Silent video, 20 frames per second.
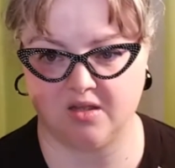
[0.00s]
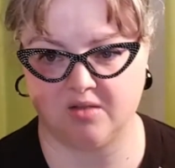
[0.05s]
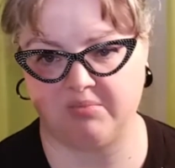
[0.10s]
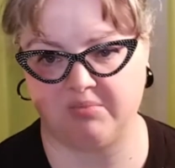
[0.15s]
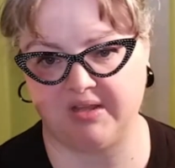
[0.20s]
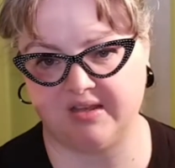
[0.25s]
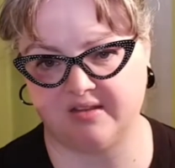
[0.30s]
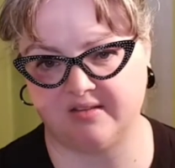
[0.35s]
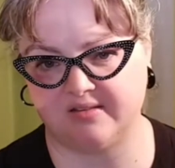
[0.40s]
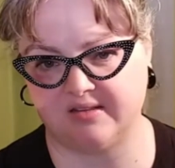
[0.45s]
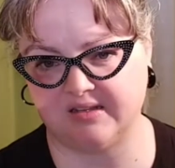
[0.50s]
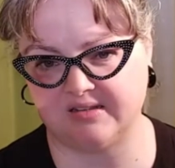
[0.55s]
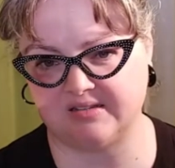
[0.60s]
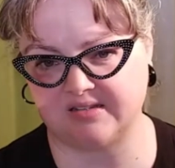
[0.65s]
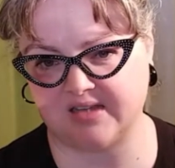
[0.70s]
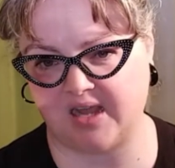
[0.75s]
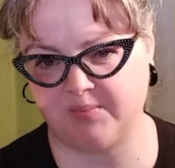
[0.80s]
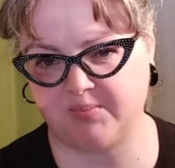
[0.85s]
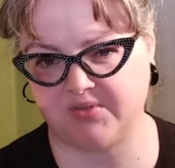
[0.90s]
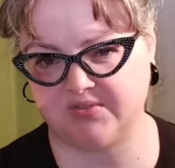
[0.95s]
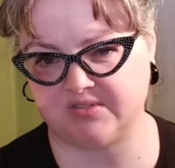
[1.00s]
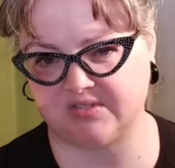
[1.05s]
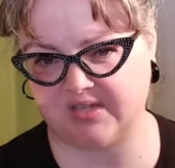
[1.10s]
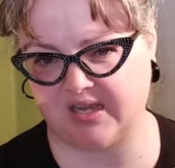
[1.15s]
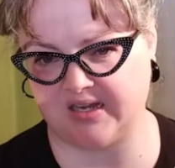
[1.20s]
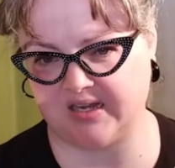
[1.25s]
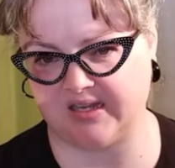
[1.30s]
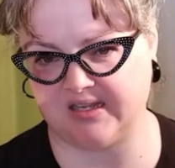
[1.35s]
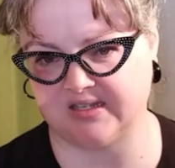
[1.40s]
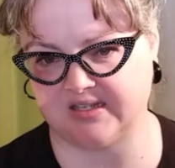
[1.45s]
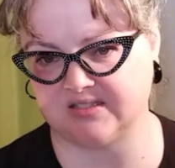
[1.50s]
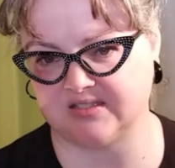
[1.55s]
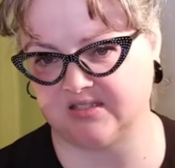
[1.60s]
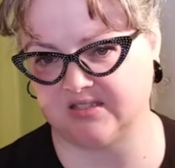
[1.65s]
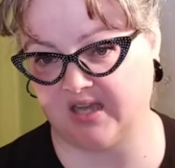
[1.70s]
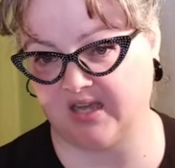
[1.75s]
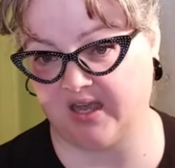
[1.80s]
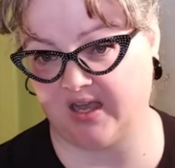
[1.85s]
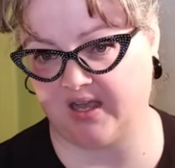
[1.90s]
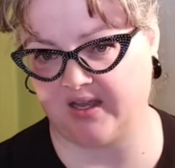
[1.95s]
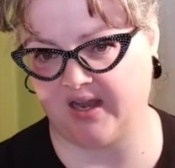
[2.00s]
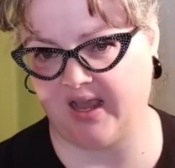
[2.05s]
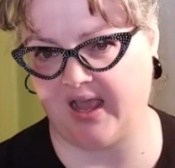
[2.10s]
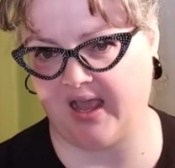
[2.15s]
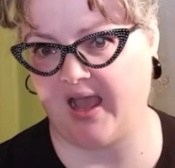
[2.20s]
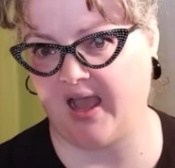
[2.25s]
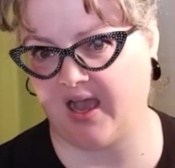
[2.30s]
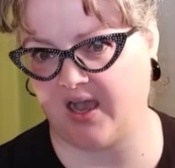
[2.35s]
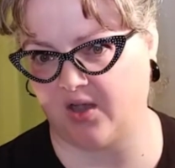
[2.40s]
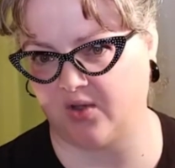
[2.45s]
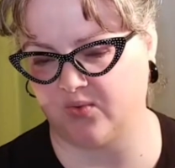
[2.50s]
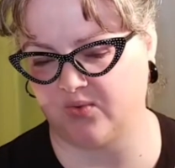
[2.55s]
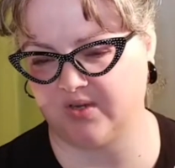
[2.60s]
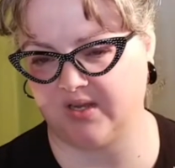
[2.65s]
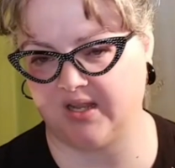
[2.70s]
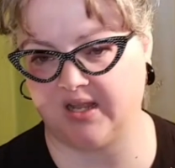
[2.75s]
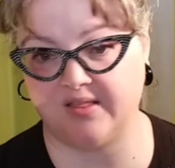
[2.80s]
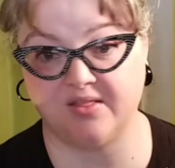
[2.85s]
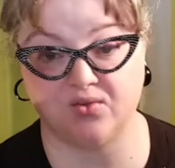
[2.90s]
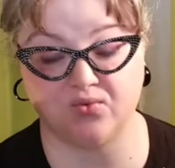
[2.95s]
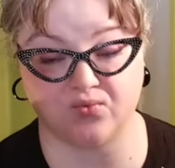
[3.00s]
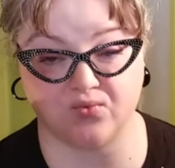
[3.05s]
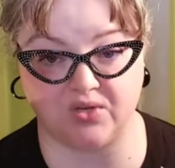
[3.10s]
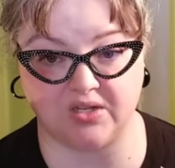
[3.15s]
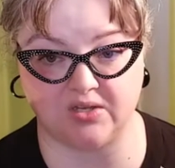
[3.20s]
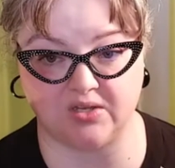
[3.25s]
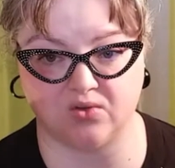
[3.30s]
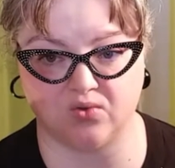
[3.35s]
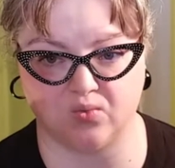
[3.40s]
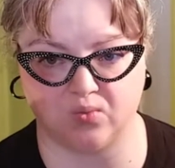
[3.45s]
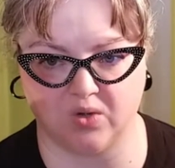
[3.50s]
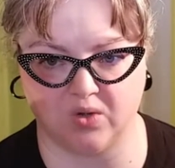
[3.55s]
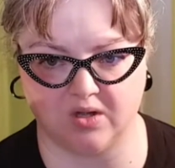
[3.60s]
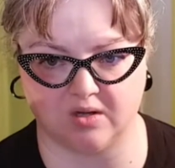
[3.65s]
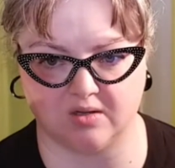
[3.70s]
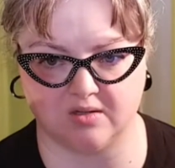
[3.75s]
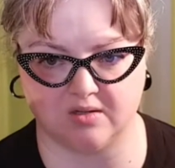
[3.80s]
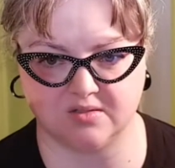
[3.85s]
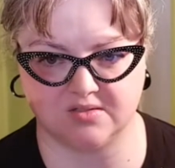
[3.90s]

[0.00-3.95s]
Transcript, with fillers: because this type of study is done out in the real world.